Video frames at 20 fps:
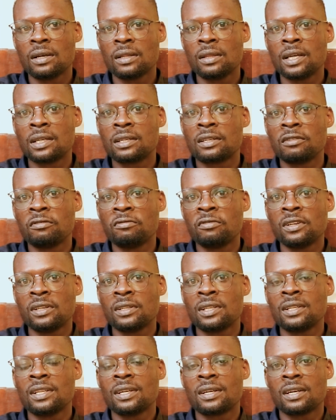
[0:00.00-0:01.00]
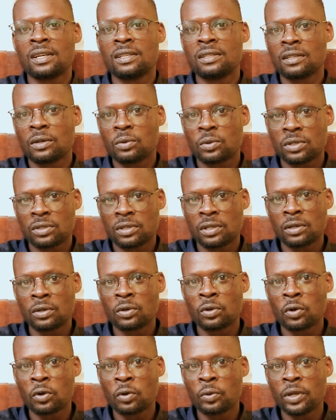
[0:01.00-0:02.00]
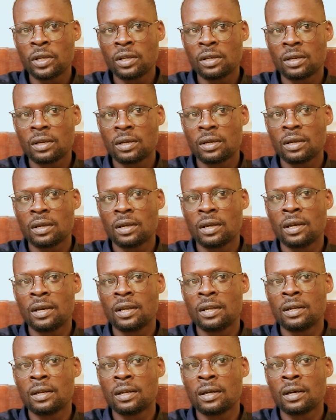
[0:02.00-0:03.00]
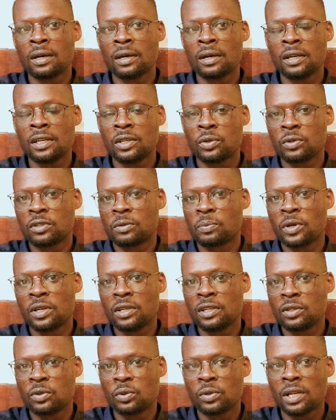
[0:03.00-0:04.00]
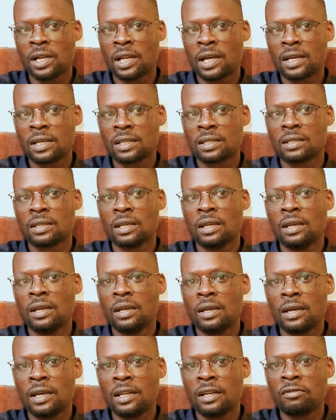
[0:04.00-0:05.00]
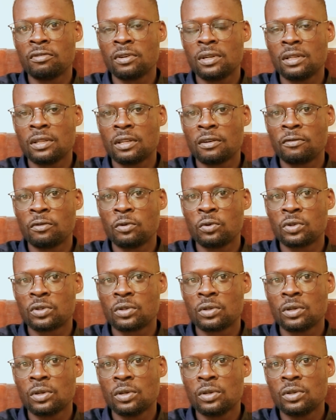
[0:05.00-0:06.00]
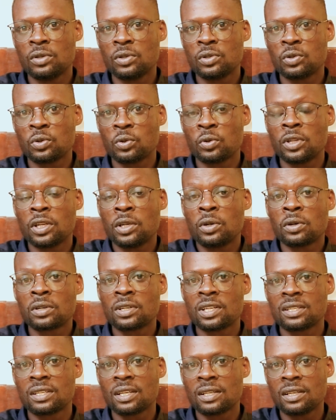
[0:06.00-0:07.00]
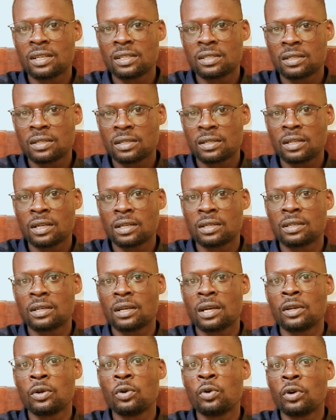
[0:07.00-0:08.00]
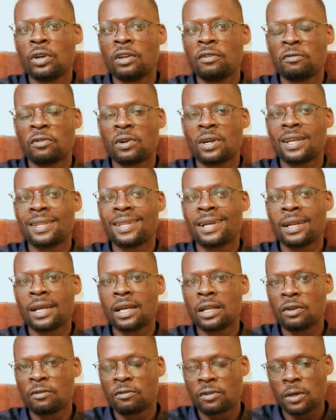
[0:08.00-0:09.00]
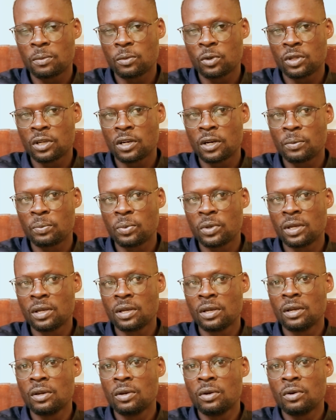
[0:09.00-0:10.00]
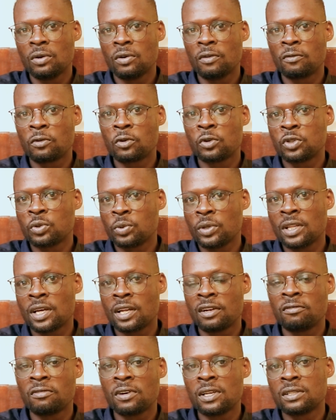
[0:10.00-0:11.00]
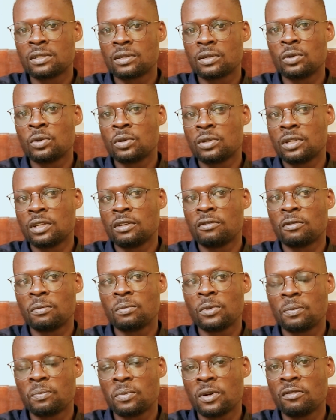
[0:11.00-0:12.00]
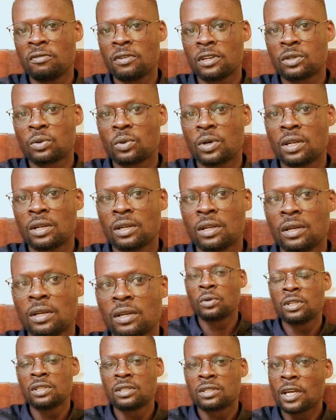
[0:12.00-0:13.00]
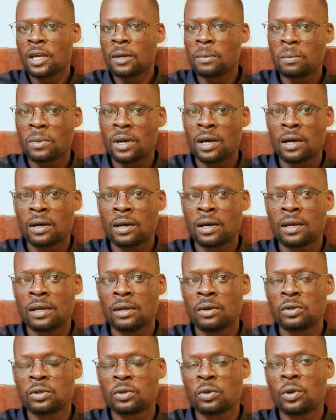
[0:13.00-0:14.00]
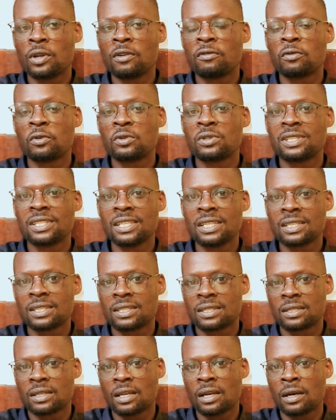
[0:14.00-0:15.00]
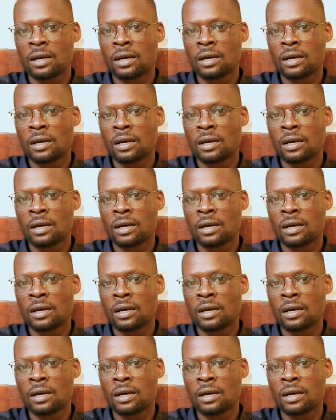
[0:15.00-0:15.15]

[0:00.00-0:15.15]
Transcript: that revealed that the cancer was still growing, and it was spreading to the lungs and even in the foot. So the doctor suggested that I go in for another line of chemotherapy, of course with the advanced dosage from the previous one. For this time, I also went for 6